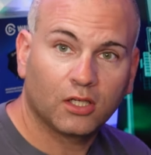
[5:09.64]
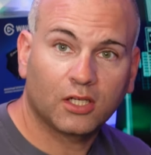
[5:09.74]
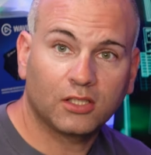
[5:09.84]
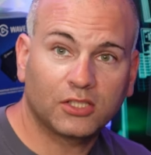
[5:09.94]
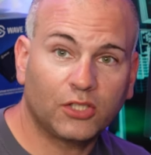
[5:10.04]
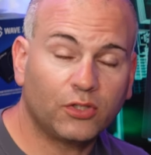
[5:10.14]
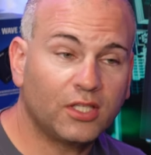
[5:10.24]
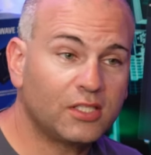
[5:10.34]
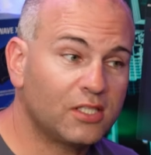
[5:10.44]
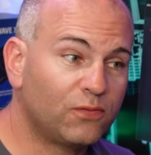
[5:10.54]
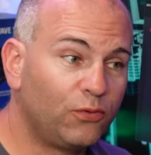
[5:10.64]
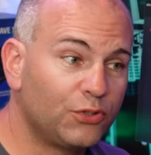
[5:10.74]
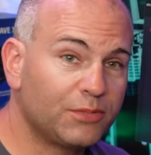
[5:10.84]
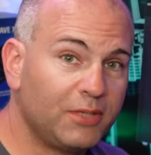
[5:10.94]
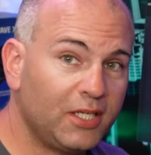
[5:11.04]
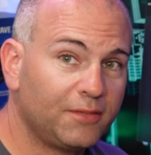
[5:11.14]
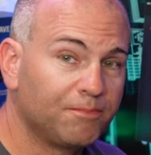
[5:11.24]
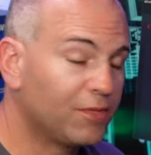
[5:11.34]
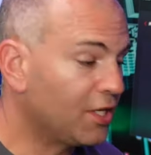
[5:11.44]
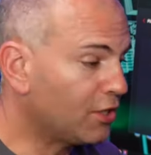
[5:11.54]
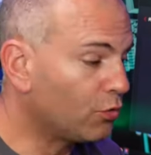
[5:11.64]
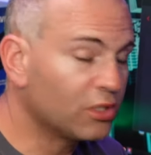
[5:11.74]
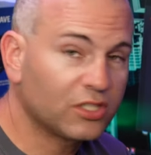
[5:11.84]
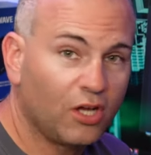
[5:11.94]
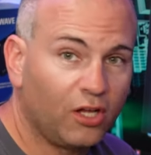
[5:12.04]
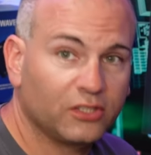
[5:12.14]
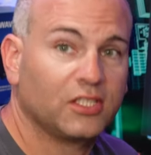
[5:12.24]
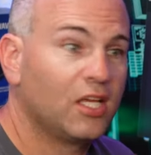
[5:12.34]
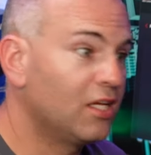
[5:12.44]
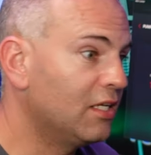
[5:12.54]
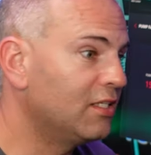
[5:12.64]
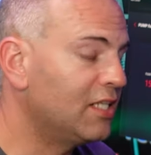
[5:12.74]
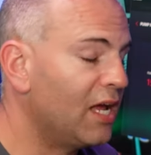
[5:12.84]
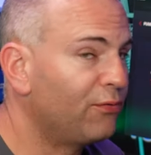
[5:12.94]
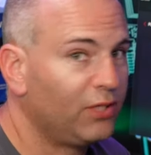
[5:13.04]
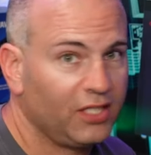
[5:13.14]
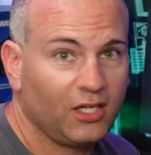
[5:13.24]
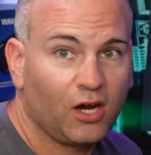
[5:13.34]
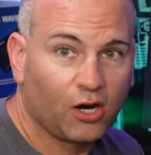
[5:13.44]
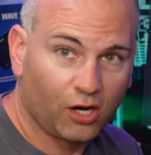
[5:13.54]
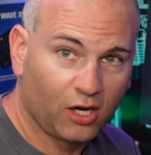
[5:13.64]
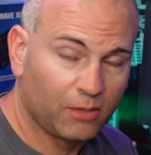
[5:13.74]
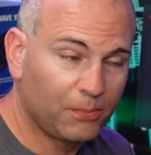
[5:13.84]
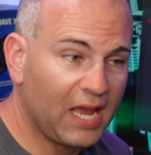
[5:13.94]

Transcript: Considering this is full speed, the results definitely aren't